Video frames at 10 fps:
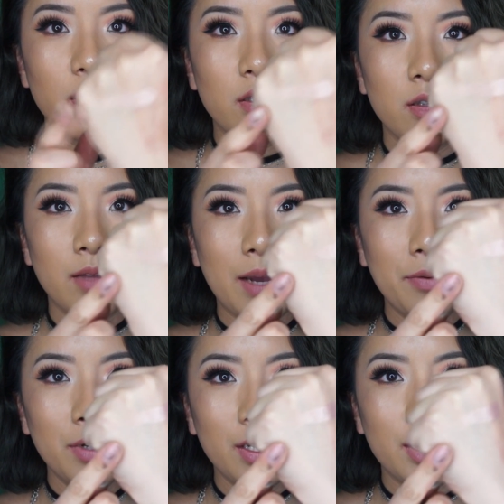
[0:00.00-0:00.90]
So that
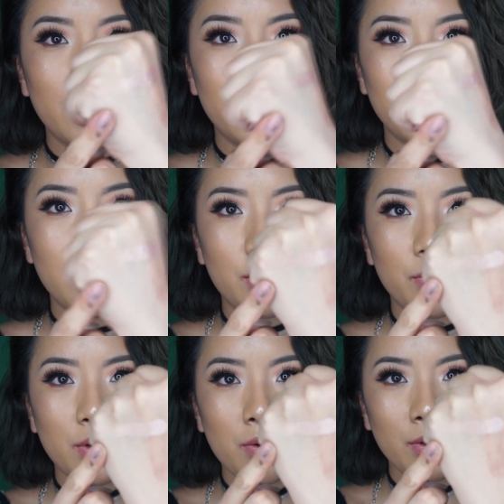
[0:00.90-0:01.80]
one is
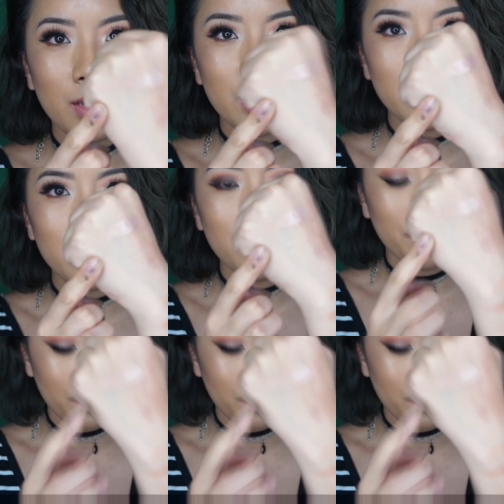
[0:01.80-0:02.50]
Unicorn Luster.